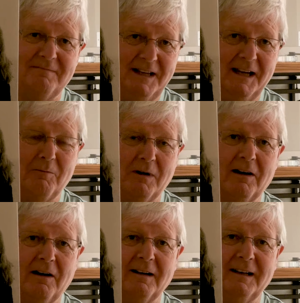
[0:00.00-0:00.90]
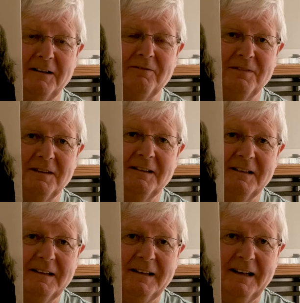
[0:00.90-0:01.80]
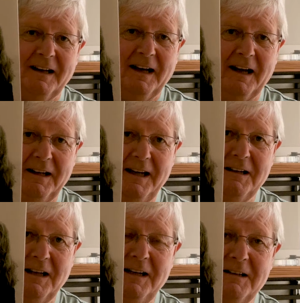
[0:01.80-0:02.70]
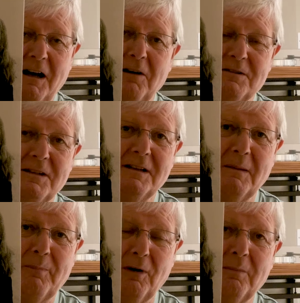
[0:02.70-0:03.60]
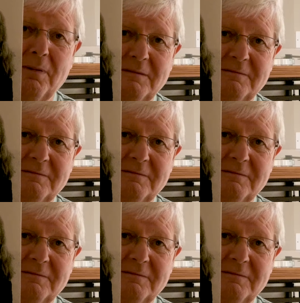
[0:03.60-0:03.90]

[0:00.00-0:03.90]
near where I live. He goes in the pub